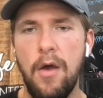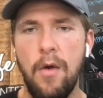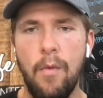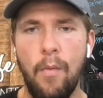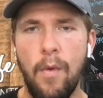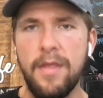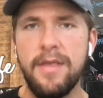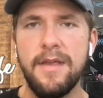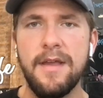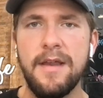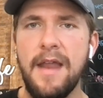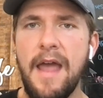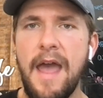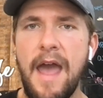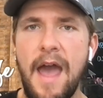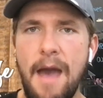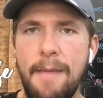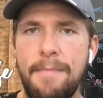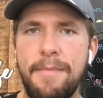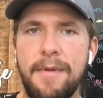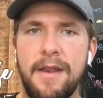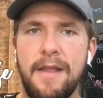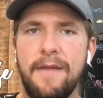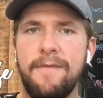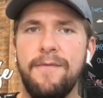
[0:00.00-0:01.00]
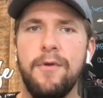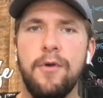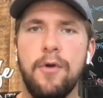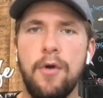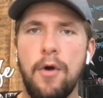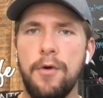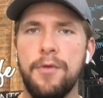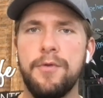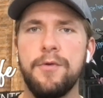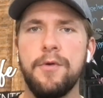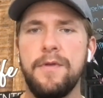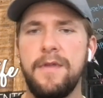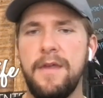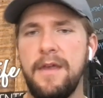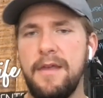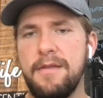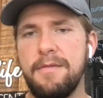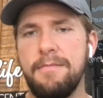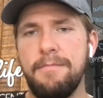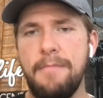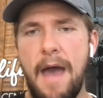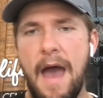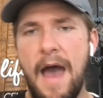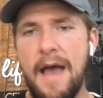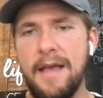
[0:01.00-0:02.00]
What's going to happen if you go through these
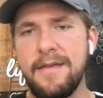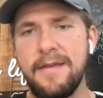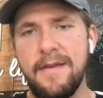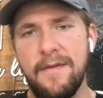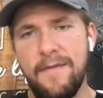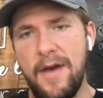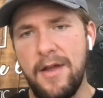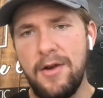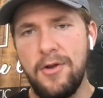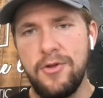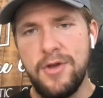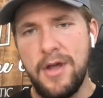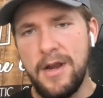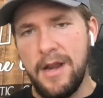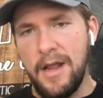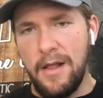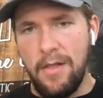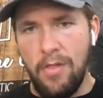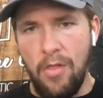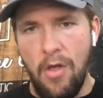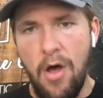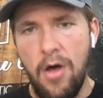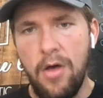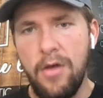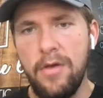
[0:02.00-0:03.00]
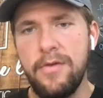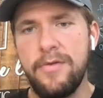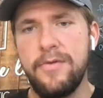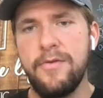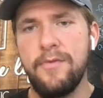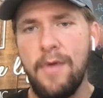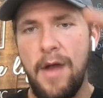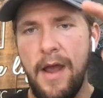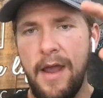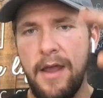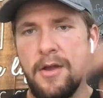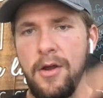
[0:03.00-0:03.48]
massive energetic lulls, right?